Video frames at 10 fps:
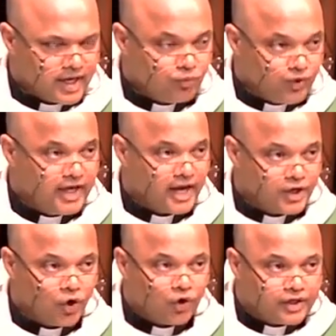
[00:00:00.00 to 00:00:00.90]
And we
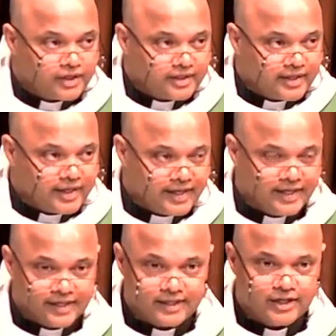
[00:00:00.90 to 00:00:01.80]
are not
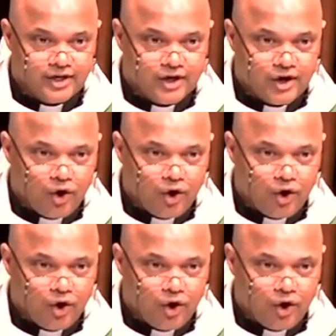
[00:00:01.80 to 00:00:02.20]
here